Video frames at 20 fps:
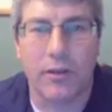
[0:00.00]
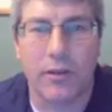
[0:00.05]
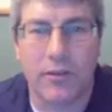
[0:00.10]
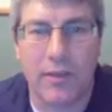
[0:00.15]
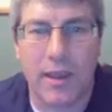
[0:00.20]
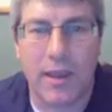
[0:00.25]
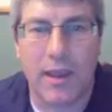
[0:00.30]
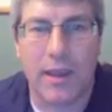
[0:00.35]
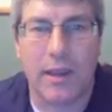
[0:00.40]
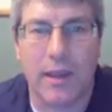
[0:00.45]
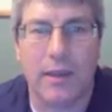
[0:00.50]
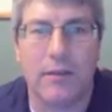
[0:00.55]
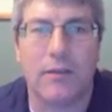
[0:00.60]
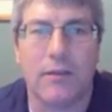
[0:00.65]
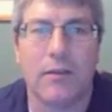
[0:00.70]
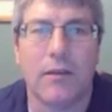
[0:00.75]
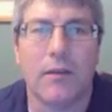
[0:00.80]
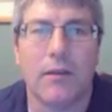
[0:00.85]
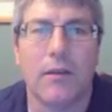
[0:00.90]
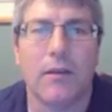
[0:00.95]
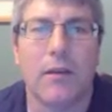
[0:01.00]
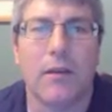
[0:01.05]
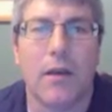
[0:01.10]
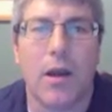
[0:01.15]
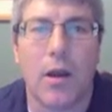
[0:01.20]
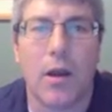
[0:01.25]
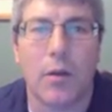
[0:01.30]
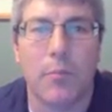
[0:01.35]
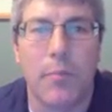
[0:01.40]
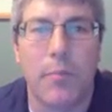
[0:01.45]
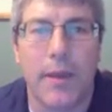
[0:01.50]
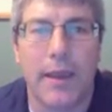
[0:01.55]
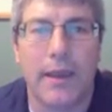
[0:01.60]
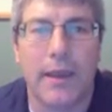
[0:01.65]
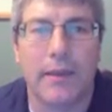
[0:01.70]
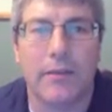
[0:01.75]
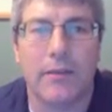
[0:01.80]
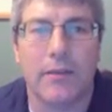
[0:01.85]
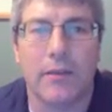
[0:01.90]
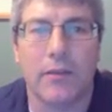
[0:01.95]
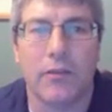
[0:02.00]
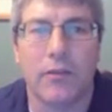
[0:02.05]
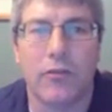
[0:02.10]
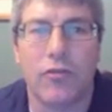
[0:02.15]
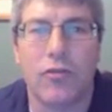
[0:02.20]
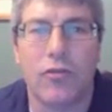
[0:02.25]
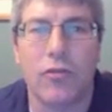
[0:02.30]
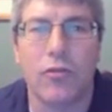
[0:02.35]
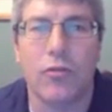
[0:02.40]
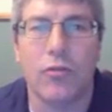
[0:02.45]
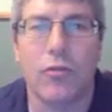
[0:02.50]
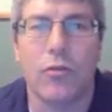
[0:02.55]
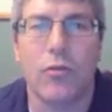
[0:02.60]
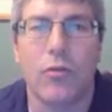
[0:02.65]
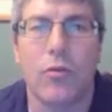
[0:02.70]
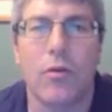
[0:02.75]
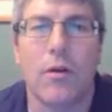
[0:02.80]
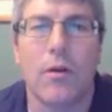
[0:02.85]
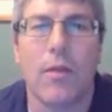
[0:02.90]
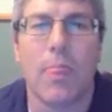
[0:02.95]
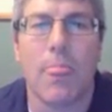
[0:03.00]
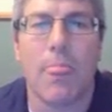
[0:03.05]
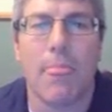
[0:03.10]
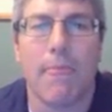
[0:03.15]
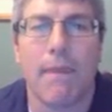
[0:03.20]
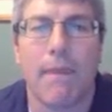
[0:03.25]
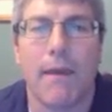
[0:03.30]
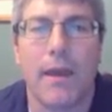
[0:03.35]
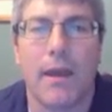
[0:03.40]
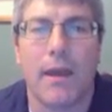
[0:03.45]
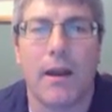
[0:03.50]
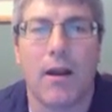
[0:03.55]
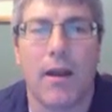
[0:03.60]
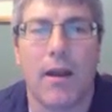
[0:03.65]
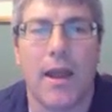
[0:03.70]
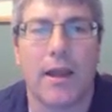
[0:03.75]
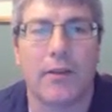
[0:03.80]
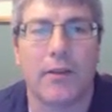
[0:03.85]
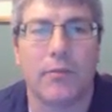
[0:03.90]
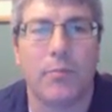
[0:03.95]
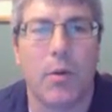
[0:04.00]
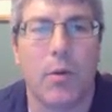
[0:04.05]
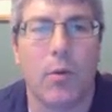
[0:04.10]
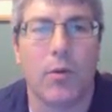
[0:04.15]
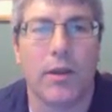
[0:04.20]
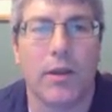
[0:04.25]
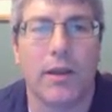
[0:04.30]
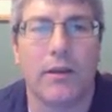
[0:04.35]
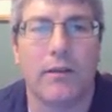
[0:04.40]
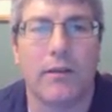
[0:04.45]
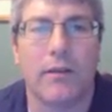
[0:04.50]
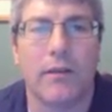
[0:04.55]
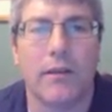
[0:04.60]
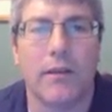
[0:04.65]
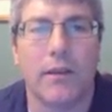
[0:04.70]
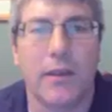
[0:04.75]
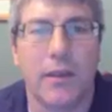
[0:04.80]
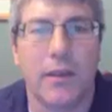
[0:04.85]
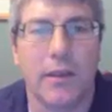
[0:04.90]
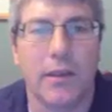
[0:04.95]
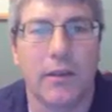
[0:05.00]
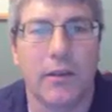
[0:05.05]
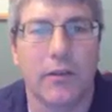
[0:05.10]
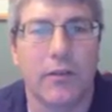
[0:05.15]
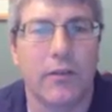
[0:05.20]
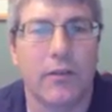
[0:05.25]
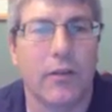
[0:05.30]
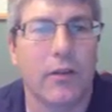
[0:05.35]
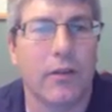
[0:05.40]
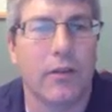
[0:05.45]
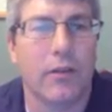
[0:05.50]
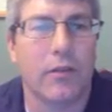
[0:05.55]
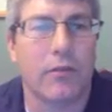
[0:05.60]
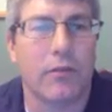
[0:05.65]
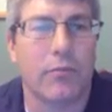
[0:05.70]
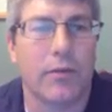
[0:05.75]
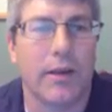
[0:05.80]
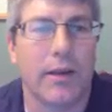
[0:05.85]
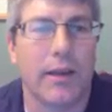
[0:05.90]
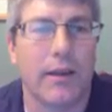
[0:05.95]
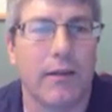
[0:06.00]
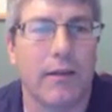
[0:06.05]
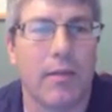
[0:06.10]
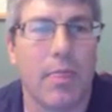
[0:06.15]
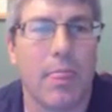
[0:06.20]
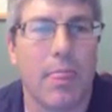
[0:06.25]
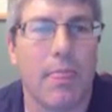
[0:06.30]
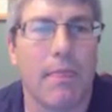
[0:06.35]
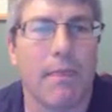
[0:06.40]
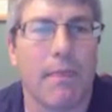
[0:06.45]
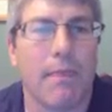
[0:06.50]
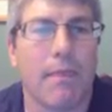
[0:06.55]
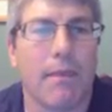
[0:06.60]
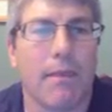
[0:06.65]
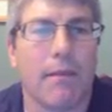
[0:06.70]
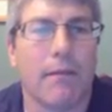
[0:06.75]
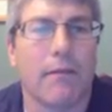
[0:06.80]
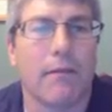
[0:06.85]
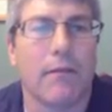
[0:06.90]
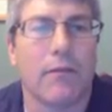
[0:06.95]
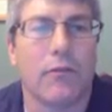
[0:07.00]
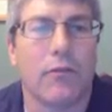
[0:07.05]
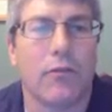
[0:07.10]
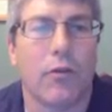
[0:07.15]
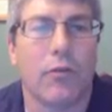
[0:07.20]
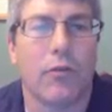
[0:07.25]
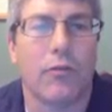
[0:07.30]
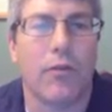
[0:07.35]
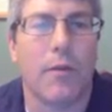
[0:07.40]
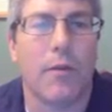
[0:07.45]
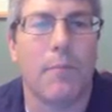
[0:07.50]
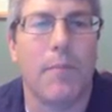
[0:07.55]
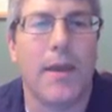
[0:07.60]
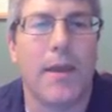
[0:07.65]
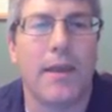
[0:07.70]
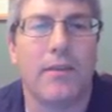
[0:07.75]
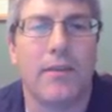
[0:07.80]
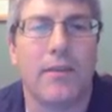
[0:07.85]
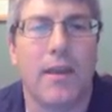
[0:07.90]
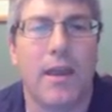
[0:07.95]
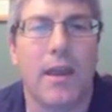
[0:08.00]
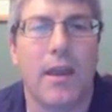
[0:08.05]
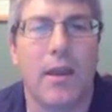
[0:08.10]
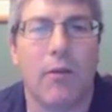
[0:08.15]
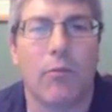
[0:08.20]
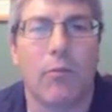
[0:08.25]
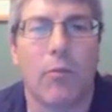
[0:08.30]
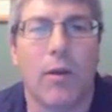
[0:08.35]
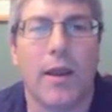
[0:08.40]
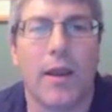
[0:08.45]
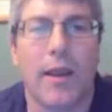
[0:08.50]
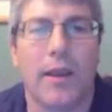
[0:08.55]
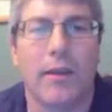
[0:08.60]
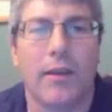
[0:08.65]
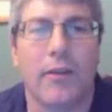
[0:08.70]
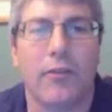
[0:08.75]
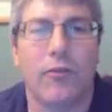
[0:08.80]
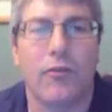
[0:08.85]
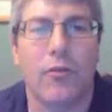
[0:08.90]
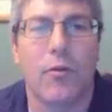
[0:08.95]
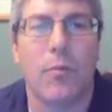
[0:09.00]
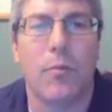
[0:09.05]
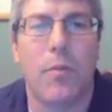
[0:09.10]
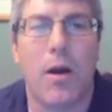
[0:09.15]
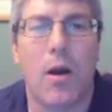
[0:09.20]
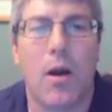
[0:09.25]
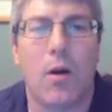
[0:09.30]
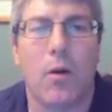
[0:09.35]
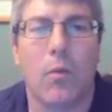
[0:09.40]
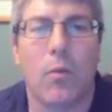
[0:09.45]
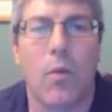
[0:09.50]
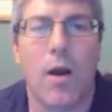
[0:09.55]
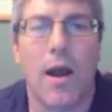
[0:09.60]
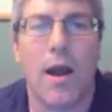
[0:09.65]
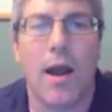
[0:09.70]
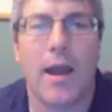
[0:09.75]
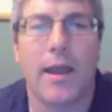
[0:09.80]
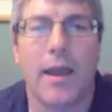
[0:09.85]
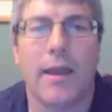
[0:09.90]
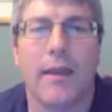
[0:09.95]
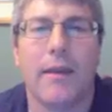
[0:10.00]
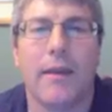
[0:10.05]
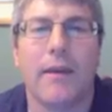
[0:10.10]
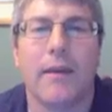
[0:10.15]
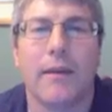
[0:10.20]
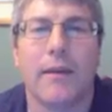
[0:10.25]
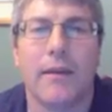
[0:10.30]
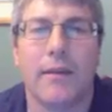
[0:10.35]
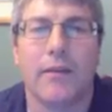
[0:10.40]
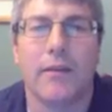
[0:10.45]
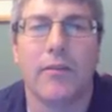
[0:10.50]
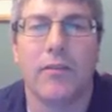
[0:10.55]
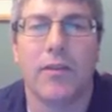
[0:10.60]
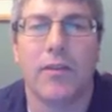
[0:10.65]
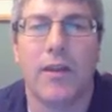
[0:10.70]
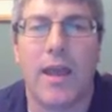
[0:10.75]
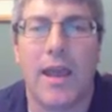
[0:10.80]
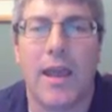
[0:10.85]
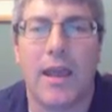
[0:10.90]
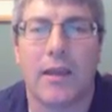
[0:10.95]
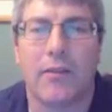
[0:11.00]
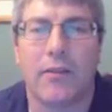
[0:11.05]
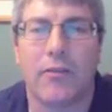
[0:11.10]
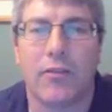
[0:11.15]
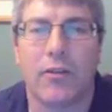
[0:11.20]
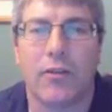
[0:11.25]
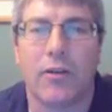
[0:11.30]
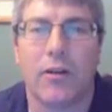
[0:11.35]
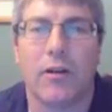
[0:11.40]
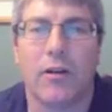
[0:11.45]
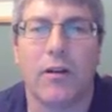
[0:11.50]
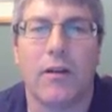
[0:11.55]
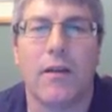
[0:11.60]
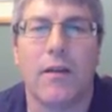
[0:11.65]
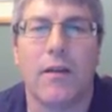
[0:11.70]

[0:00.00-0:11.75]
is 8, our base is 2, and our exponent is 3. So some base A raised to a power y gives an answer